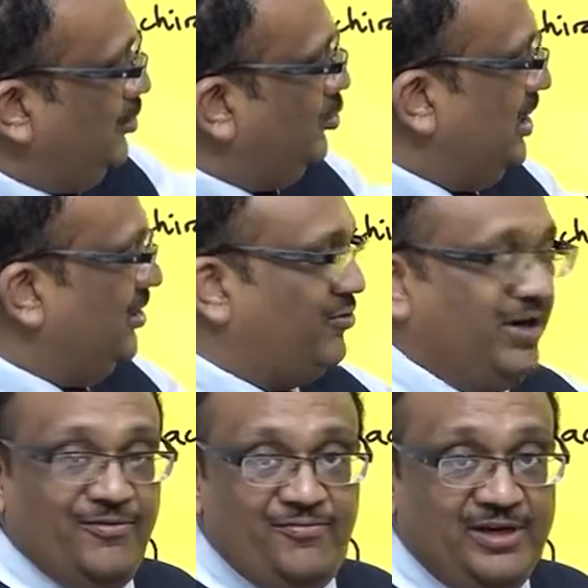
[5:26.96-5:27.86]
So there are
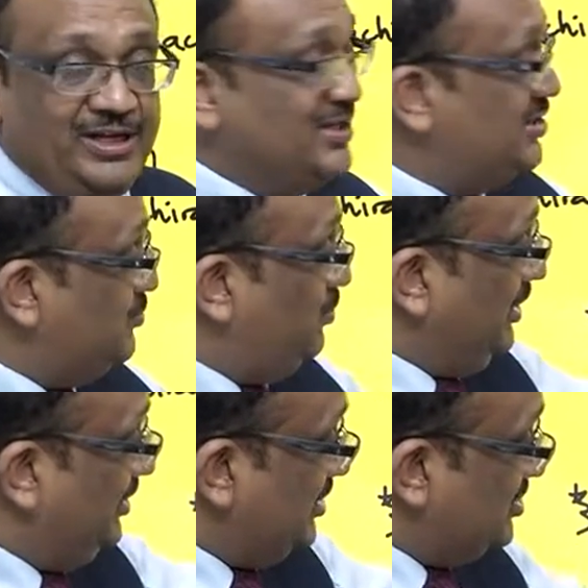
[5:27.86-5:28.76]
three different cases,
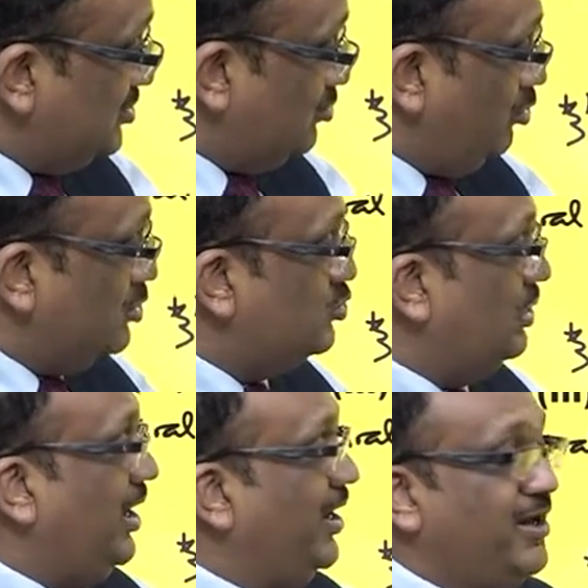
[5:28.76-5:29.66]
but this is also
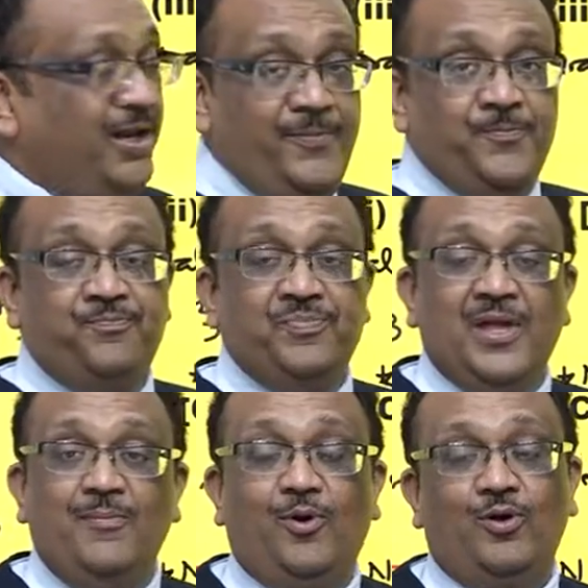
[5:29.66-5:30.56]
chiral
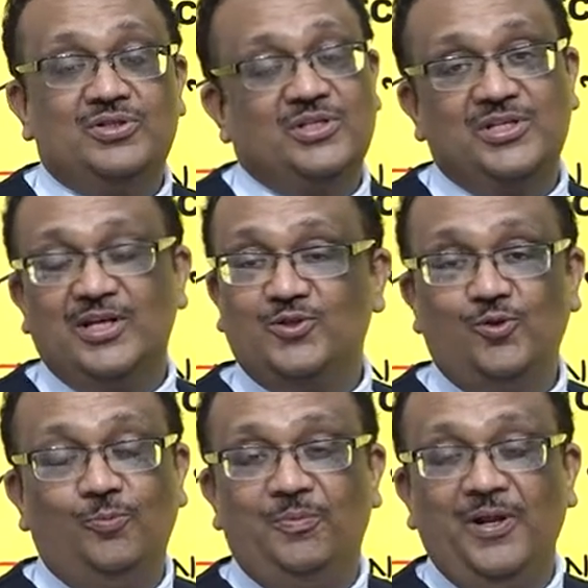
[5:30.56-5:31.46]
because this has
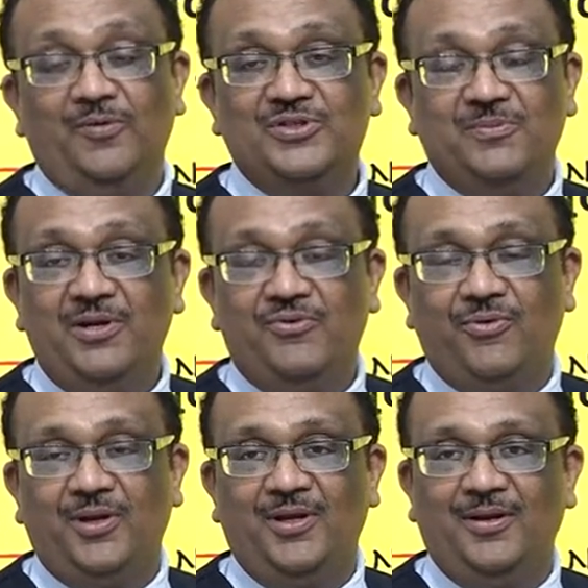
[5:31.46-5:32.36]
no plane of
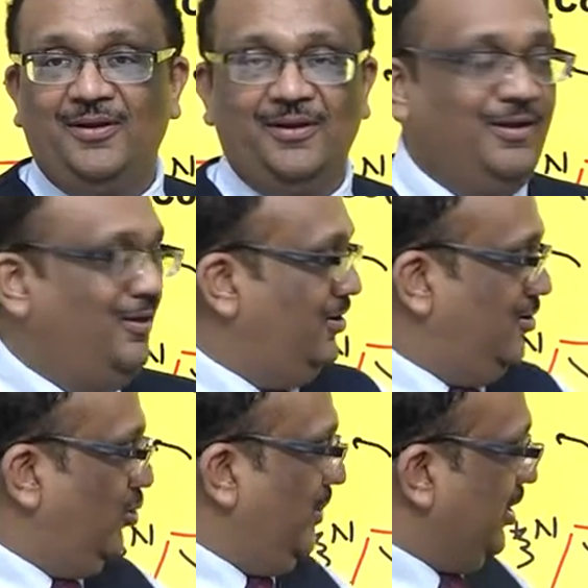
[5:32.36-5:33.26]
symmetry.
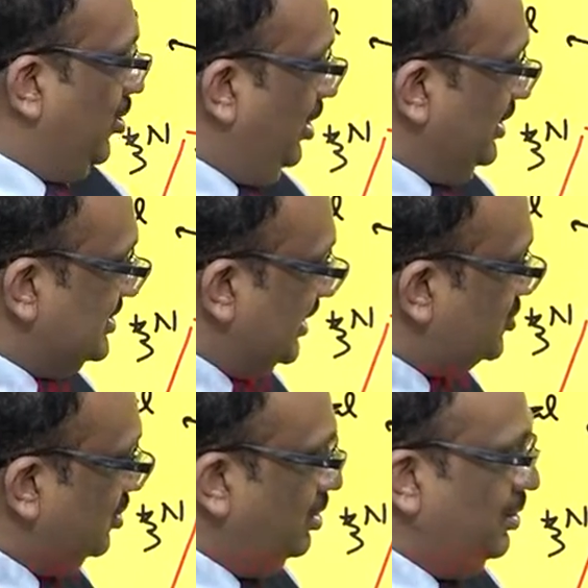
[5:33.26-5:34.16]
Oh my God, is that
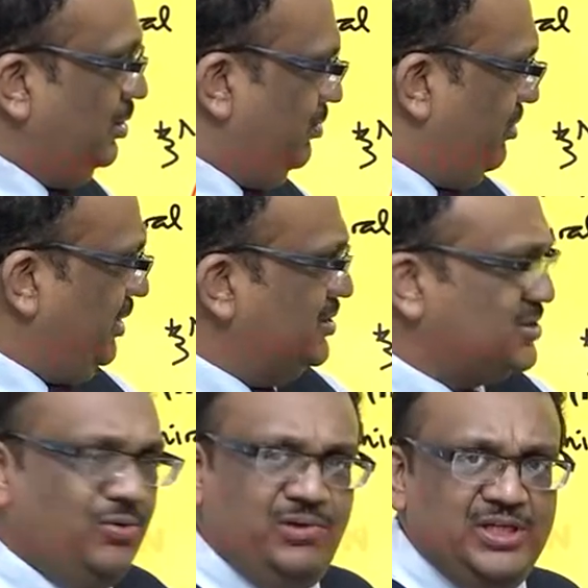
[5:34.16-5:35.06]
so? Try
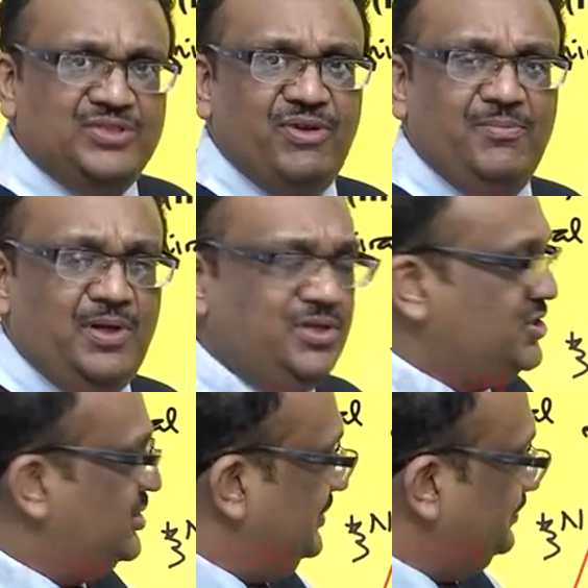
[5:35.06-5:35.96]
this out. Yes, very
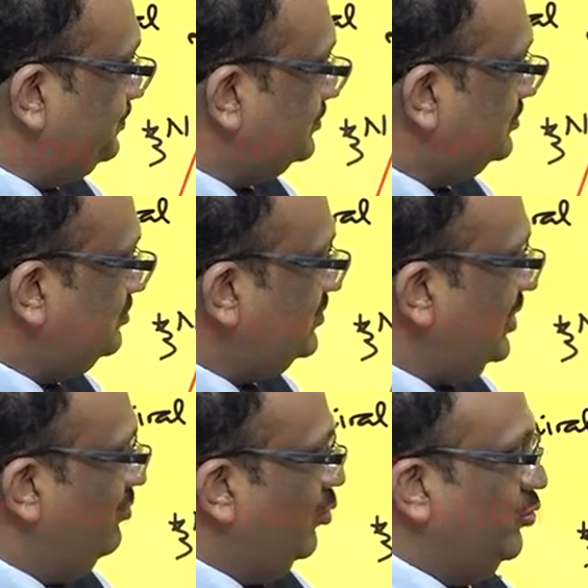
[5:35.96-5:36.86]
much.
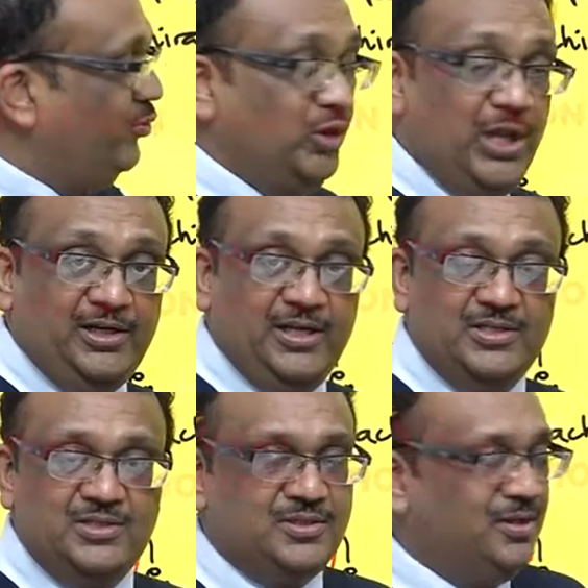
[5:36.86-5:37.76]
What do we do in that
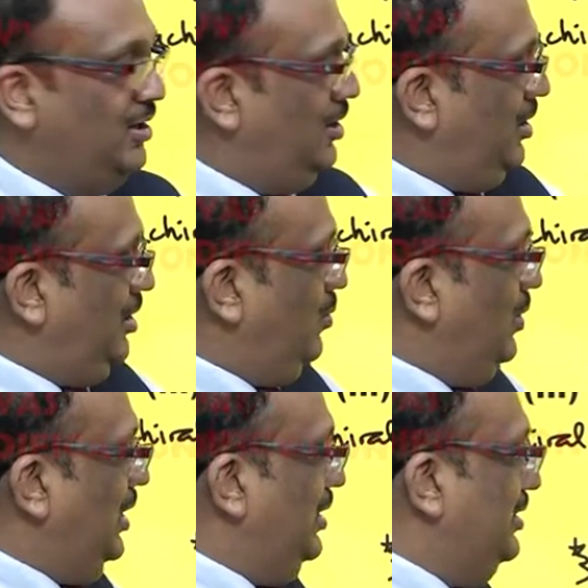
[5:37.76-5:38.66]
case?
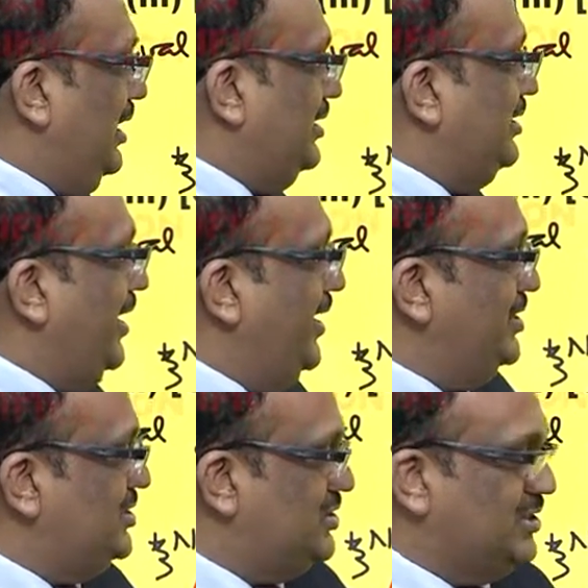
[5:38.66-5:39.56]
Well, in that
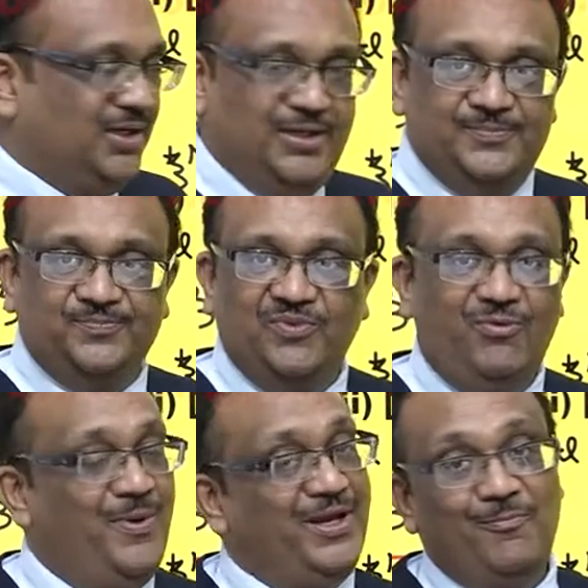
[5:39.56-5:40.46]
case,
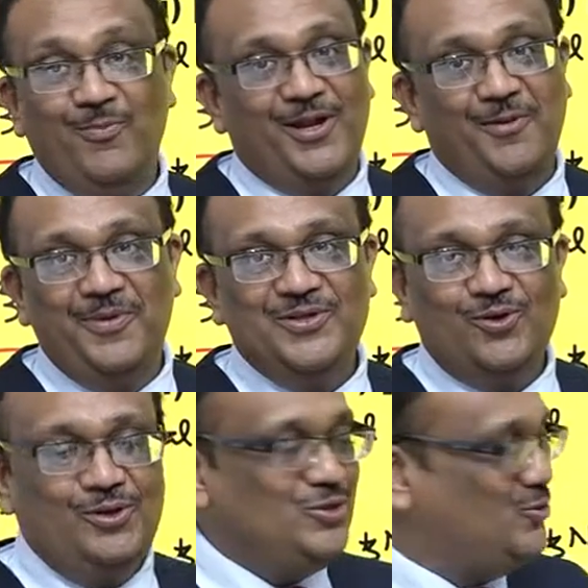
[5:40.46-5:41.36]
if we make a mirror image
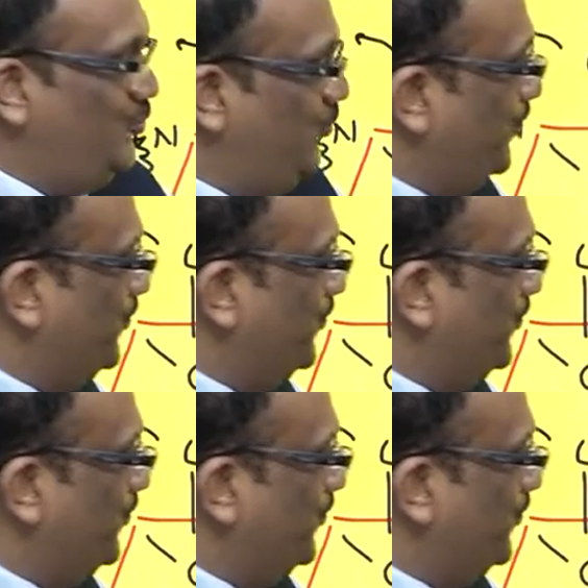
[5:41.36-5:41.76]
also.